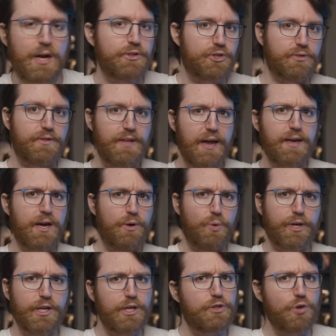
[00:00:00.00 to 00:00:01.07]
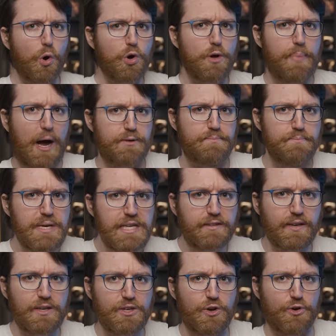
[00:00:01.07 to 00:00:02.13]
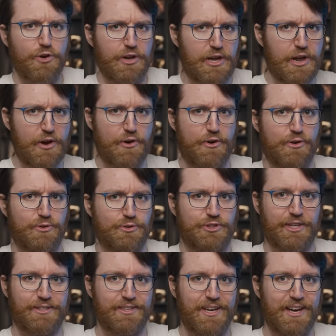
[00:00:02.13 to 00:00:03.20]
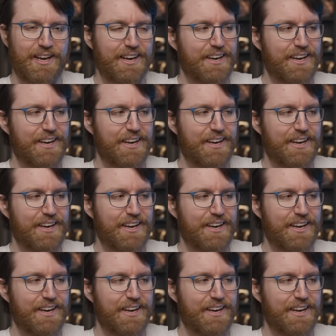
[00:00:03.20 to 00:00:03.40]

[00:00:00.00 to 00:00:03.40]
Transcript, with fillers: So today we're gonna talk about meeting your heroes and